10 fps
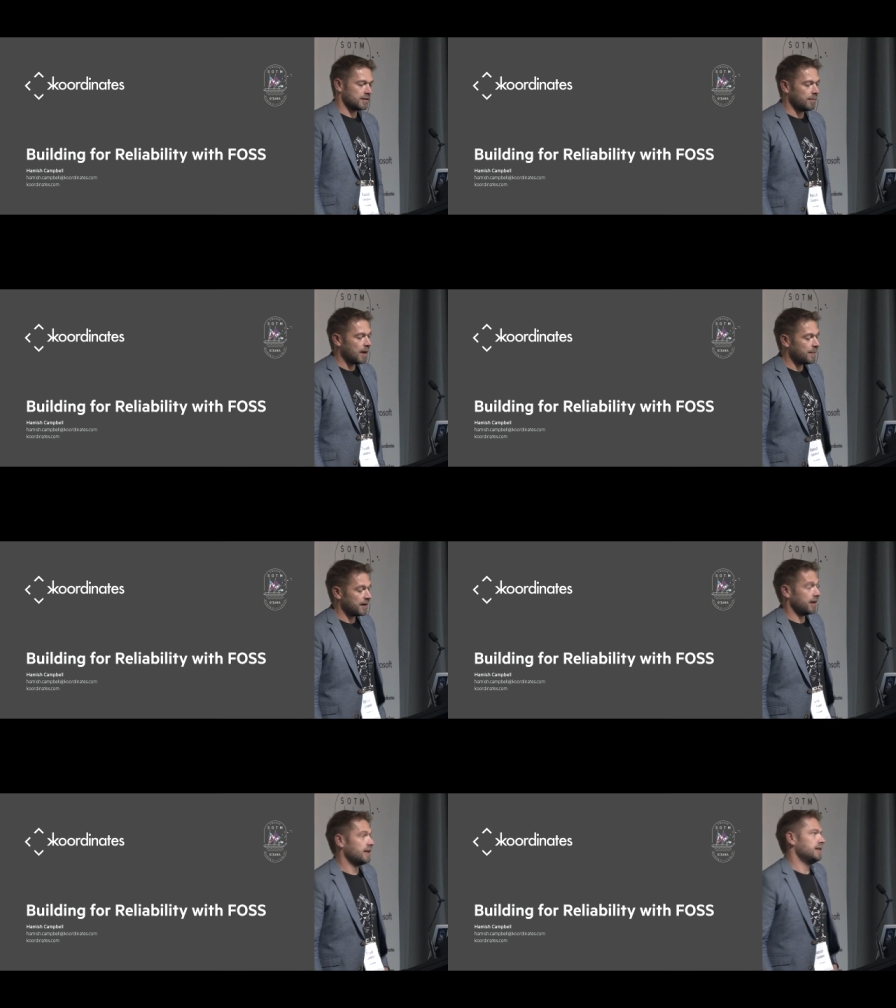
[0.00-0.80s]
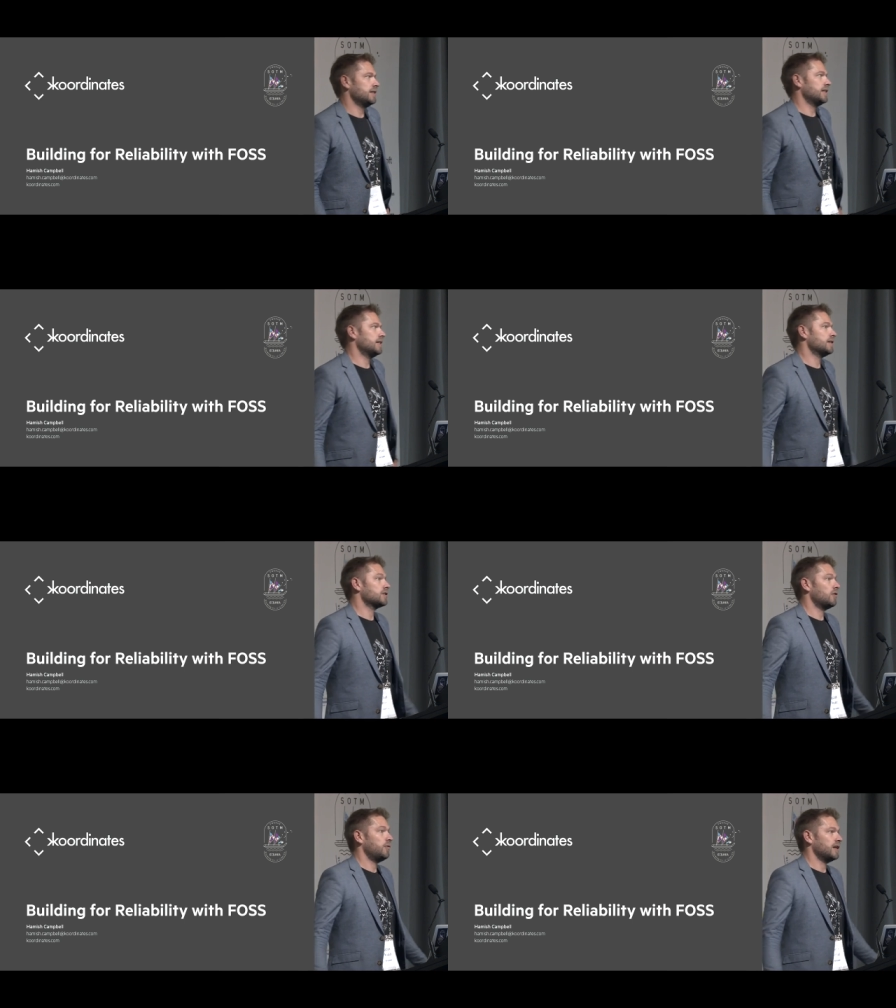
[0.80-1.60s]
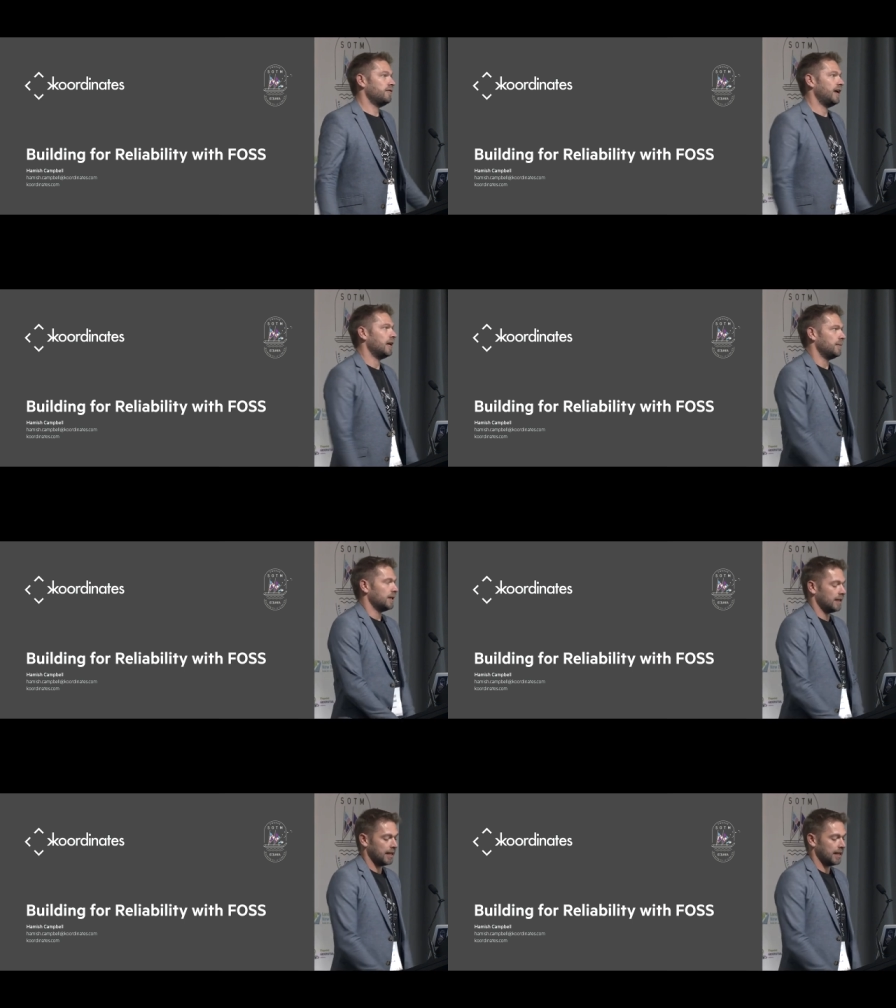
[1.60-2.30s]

so, my background is in software development.